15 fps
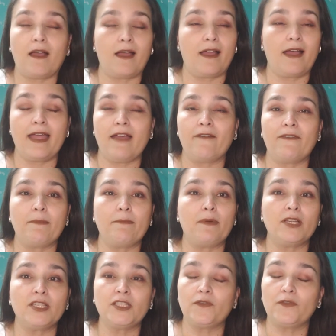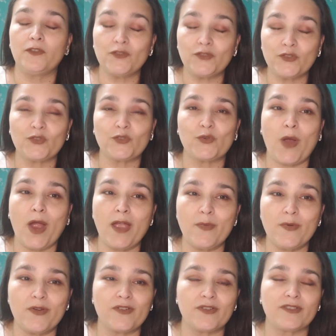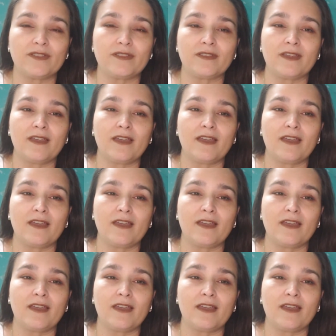I have a bunch of new subscribers.